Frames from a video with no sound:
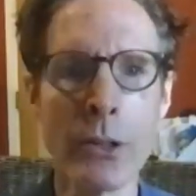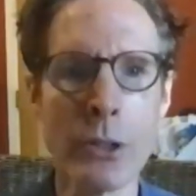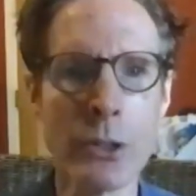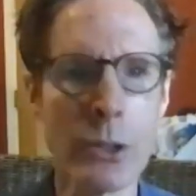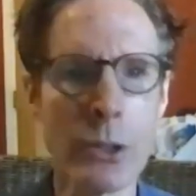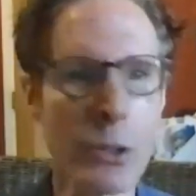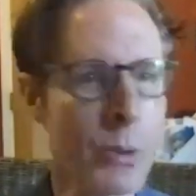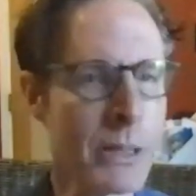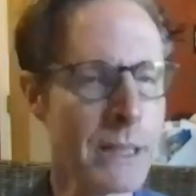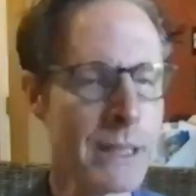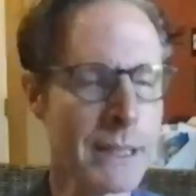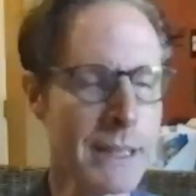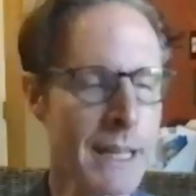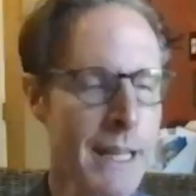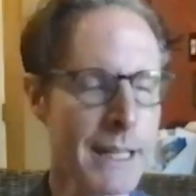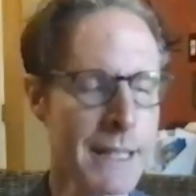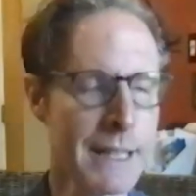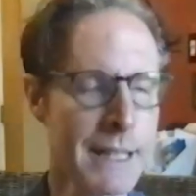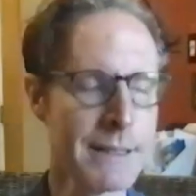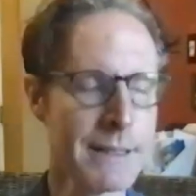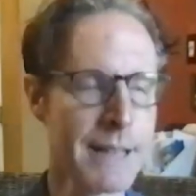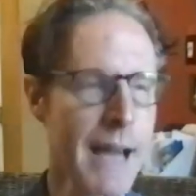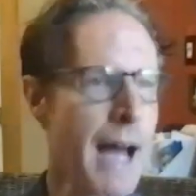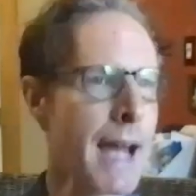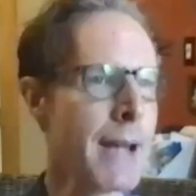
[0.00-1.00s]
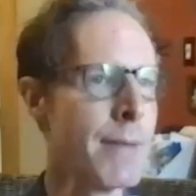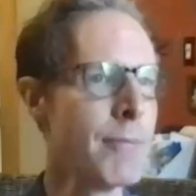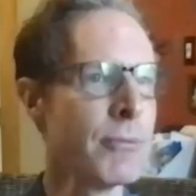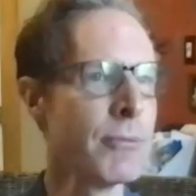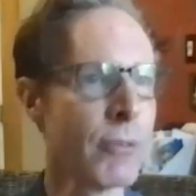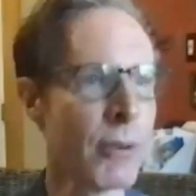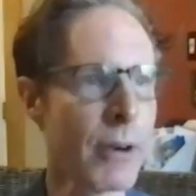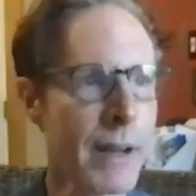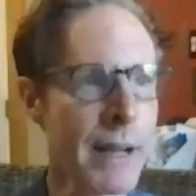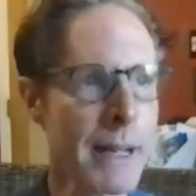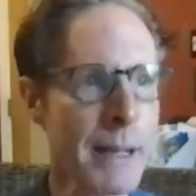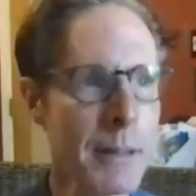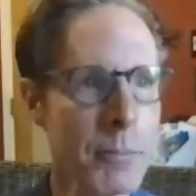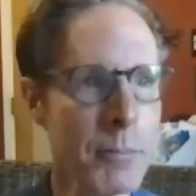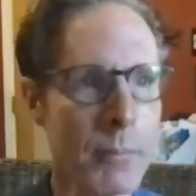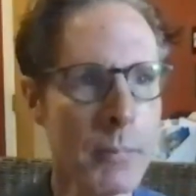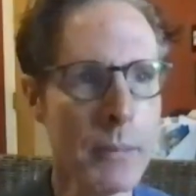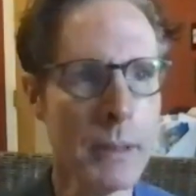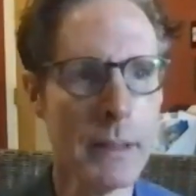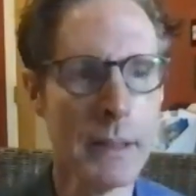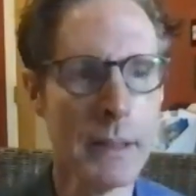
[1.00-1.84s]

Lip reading: to do it in any time frame.